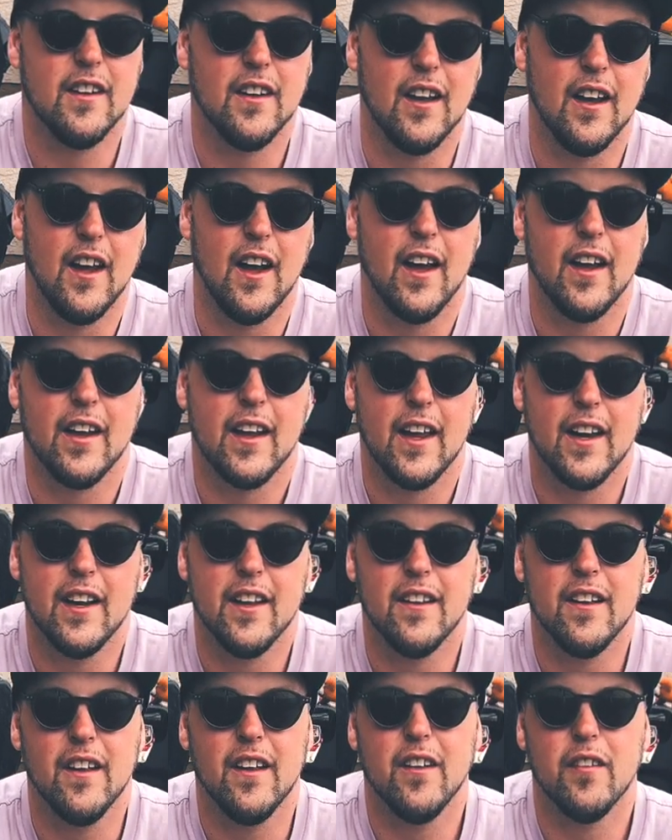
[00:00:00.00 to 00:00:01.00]
I get
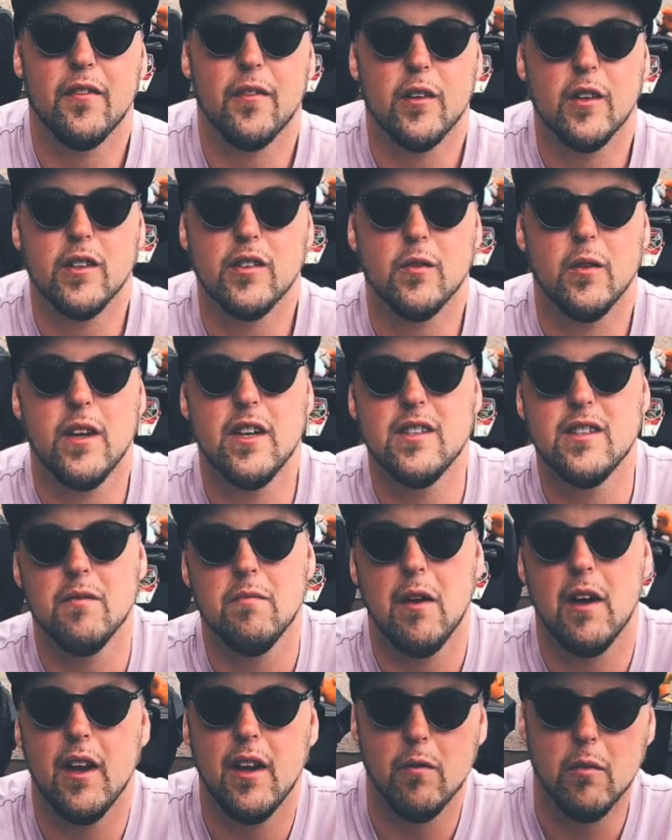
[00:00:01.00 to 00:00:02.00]
in the first race of
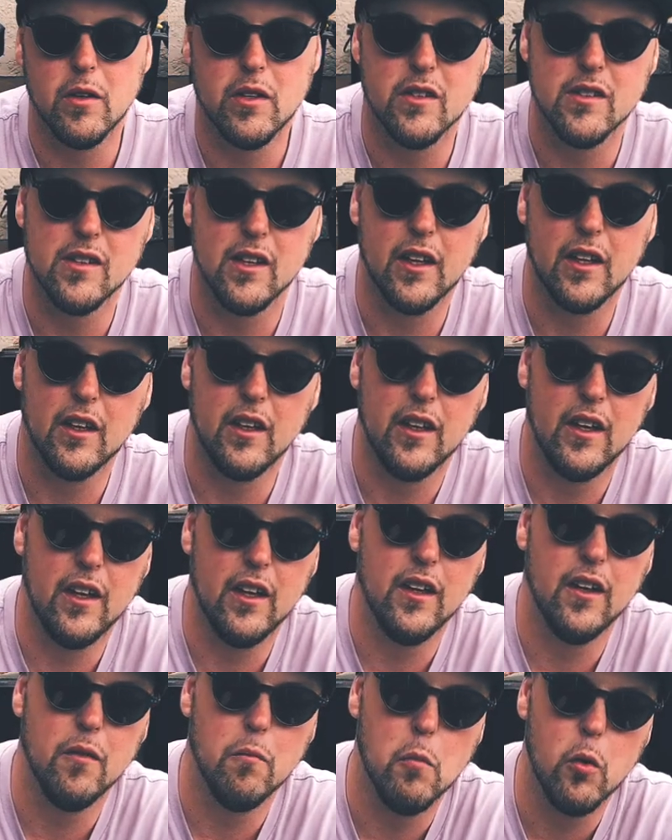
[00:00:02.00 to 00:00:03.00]
mine, which is like
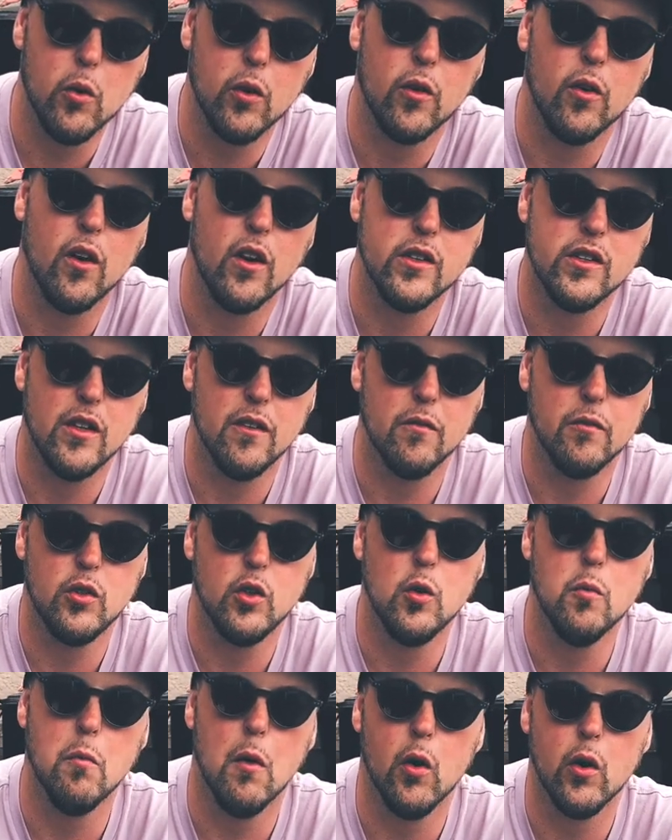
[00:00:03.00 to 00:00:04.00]
in motocross, you have
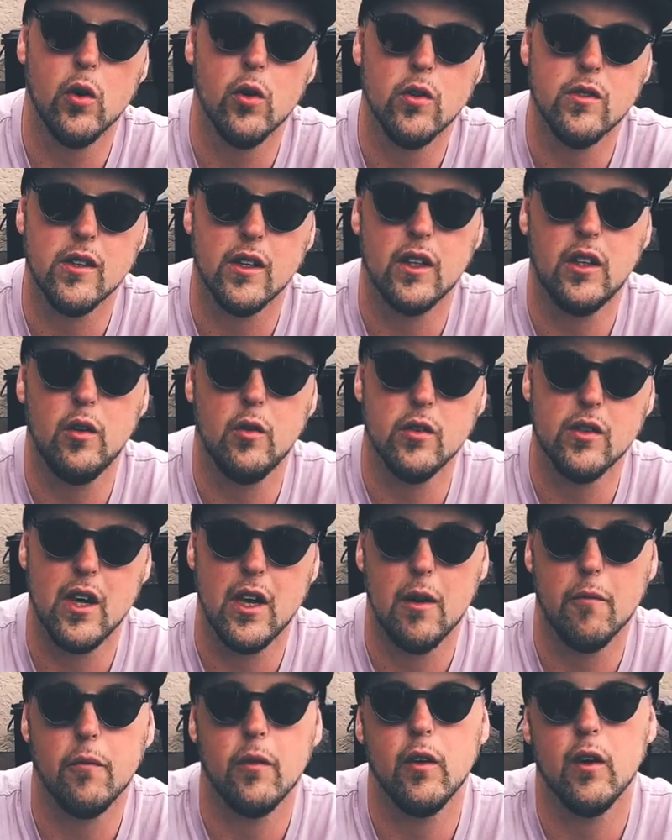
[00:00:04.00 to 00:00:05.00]
two motos. Like you sign
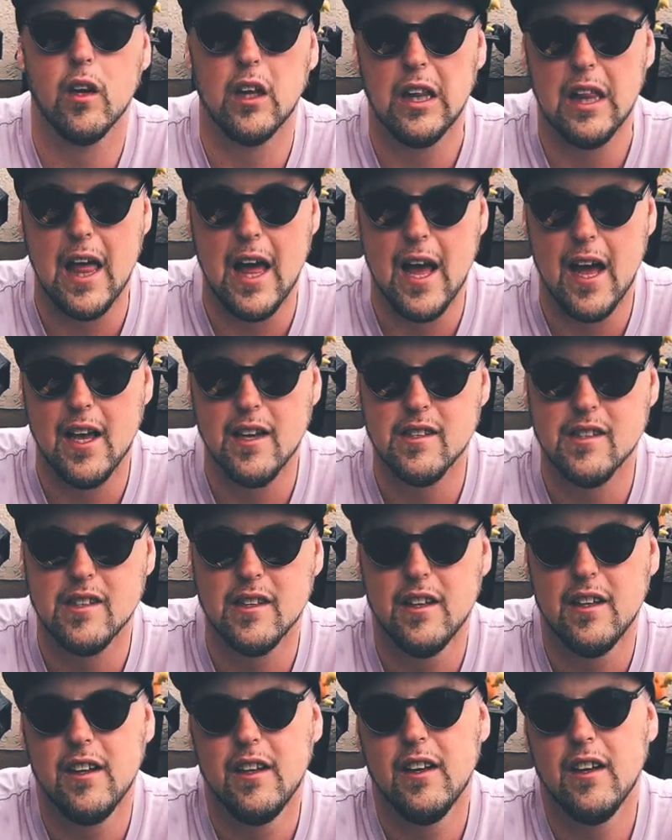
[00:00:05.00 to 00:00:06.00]
up for your class,
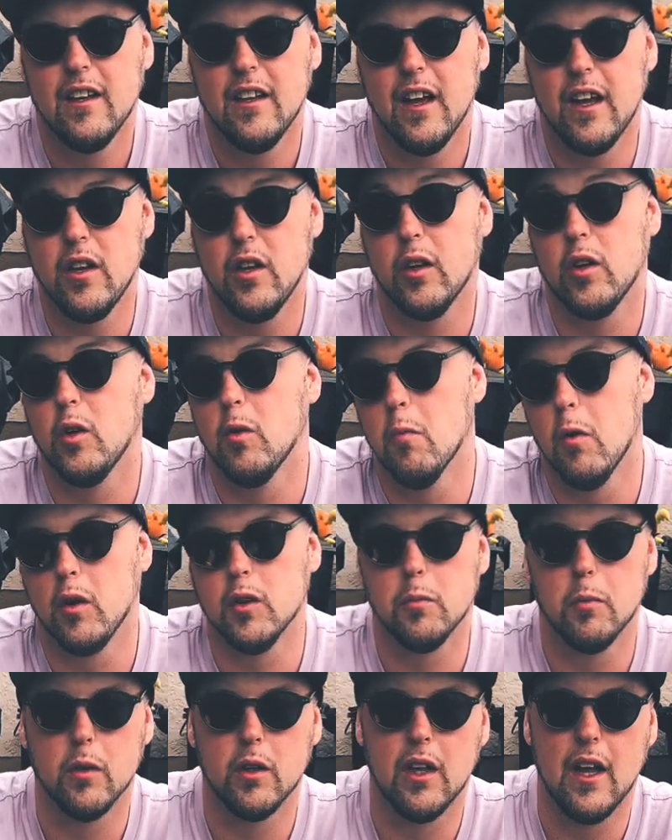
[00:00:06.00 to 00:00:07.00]
and you can do
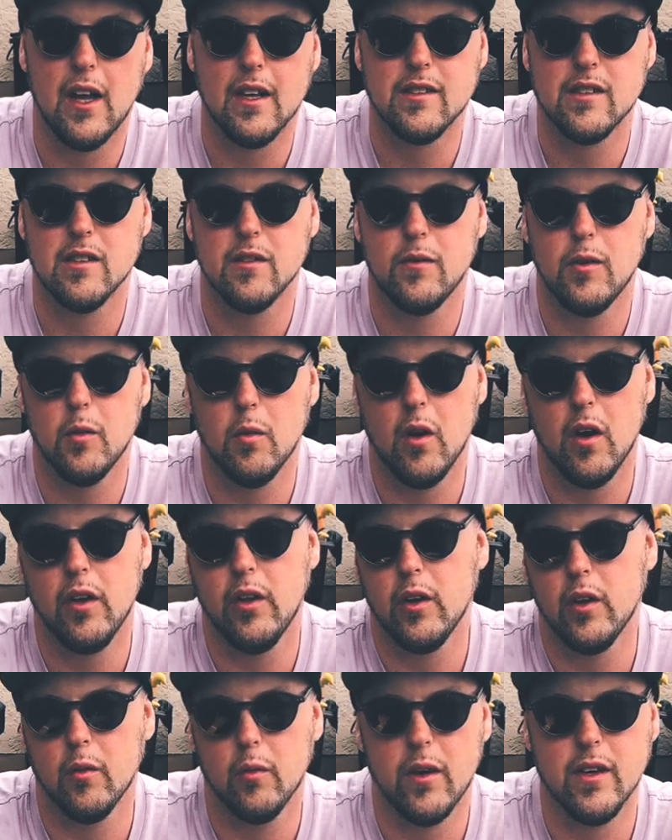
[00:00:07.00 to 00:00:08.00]
multiple classes if you want.
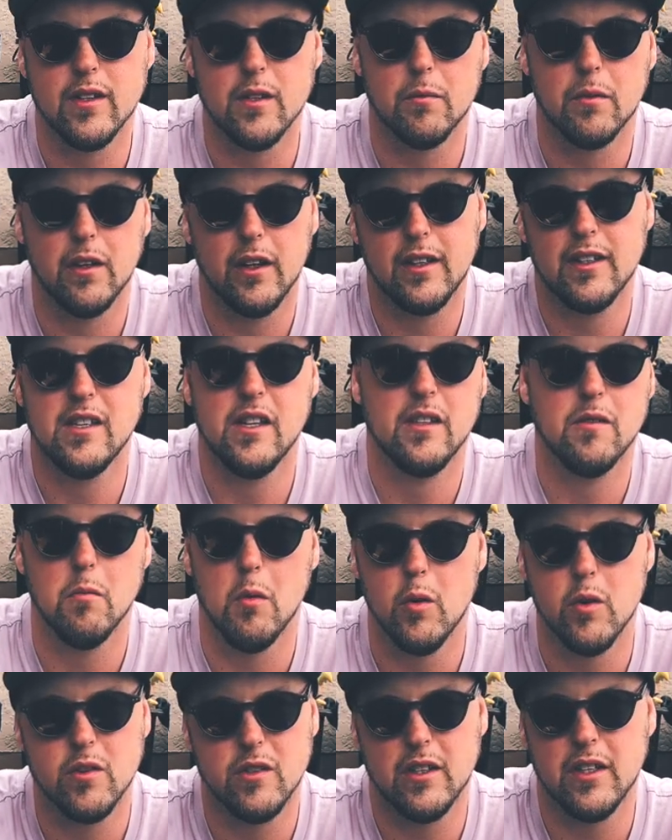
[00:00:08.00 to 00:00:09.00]
You could race up to like six
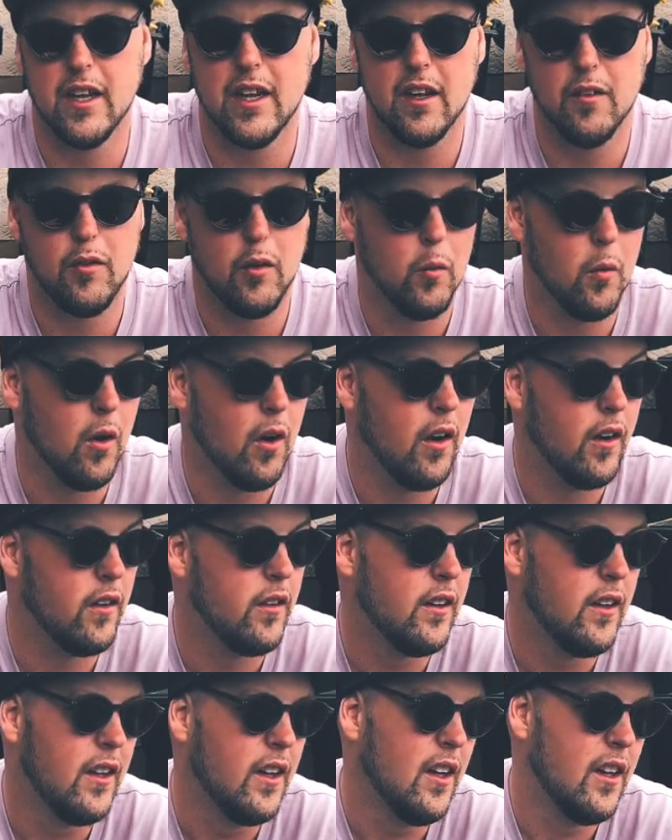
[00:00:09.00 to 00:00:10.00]
motos a day if you want.
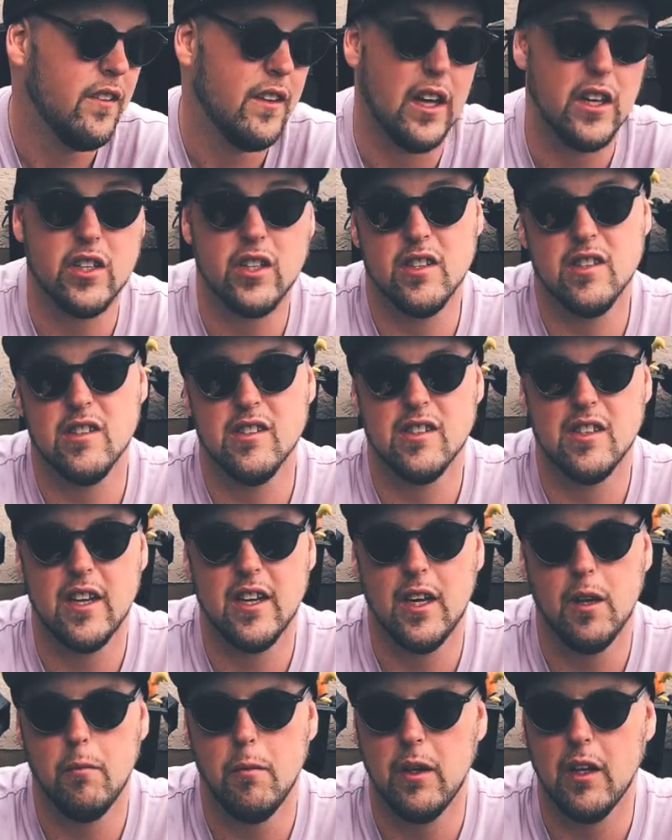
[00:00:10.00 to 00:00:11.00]
That shit's
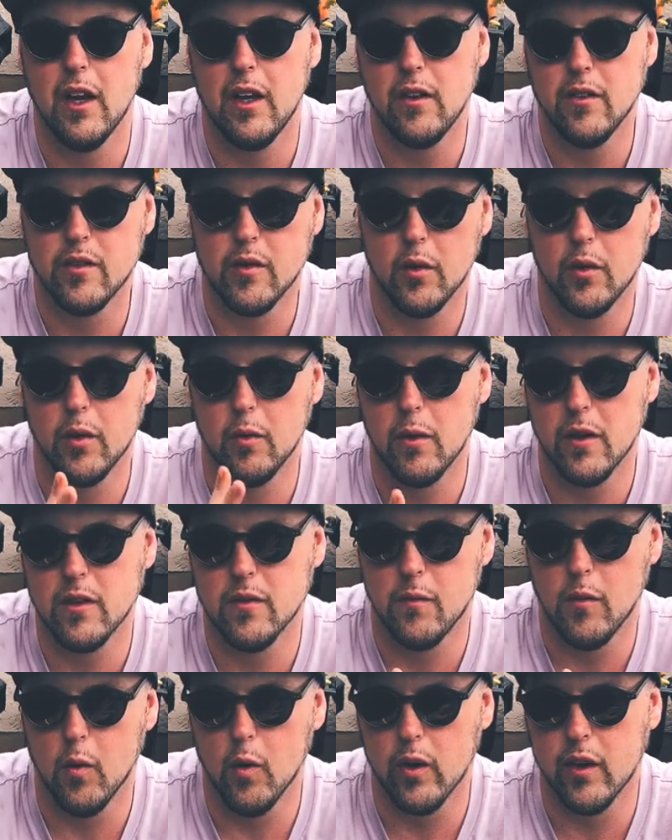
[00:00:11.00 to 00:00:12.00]
insane to me. I used to only race
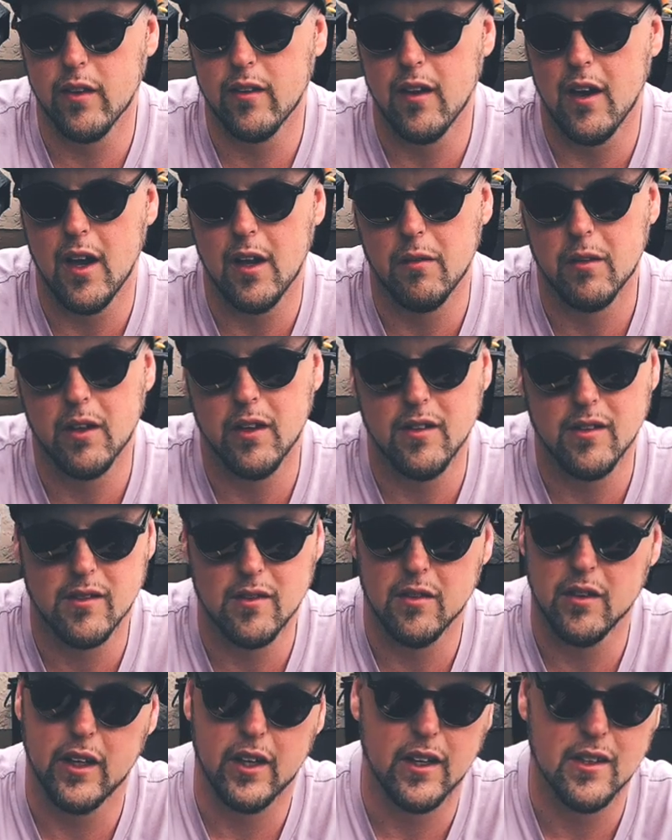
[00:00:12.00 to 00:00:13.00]
four at a time
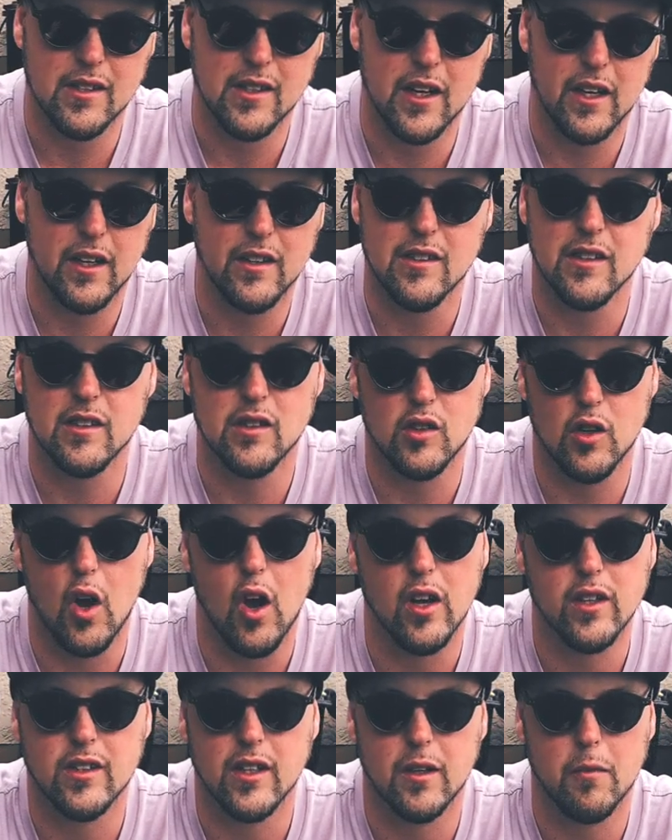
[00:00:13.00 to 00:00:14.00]
because, like I said, it's
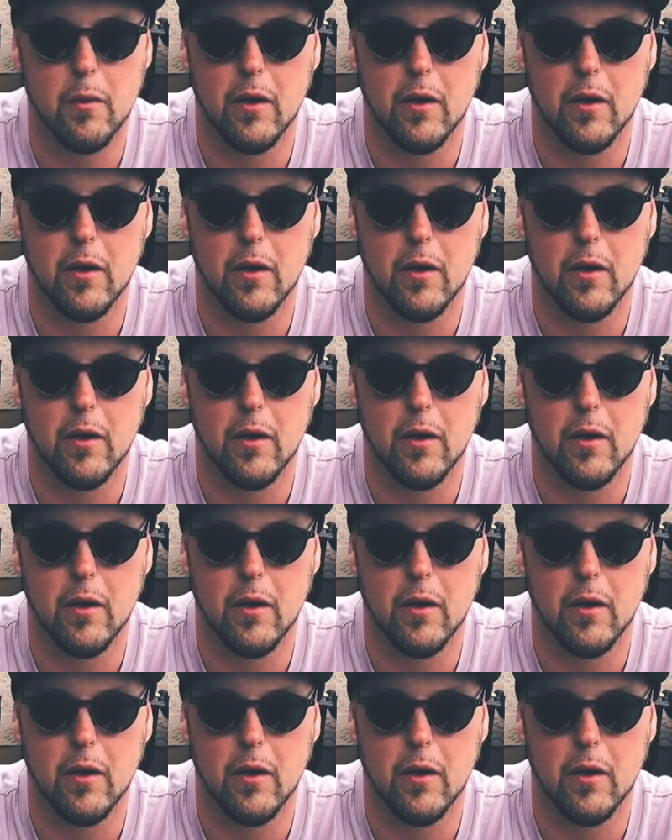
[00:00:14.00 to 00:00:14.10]
exhausting.